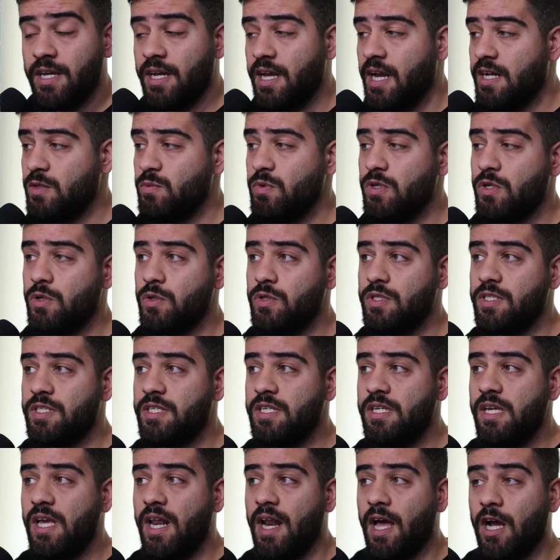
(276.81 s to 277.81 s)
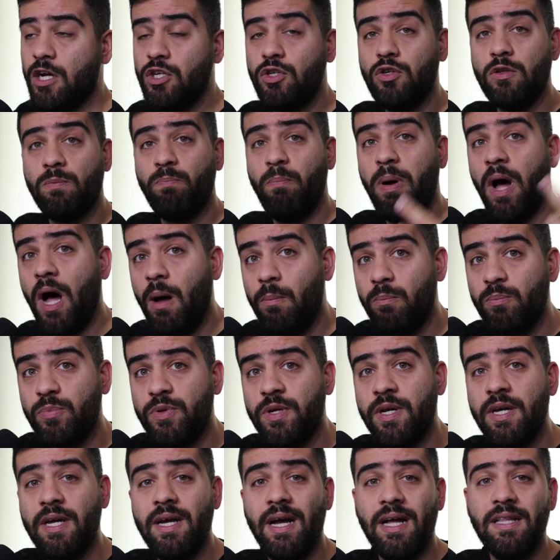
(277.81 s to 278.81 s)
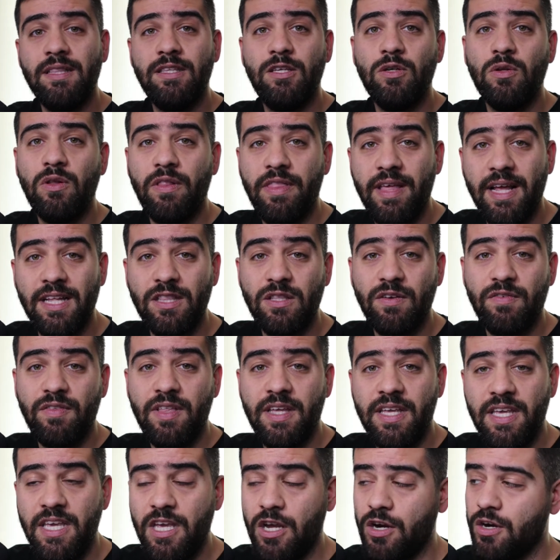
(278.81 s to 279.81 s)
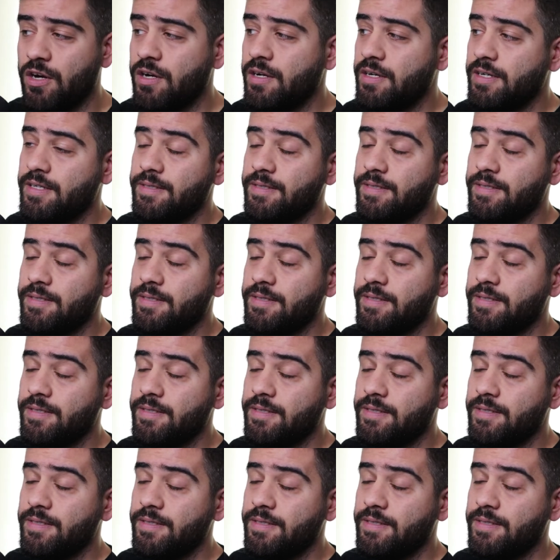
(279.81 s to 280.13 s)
and we could see an actual pump until the end of the year.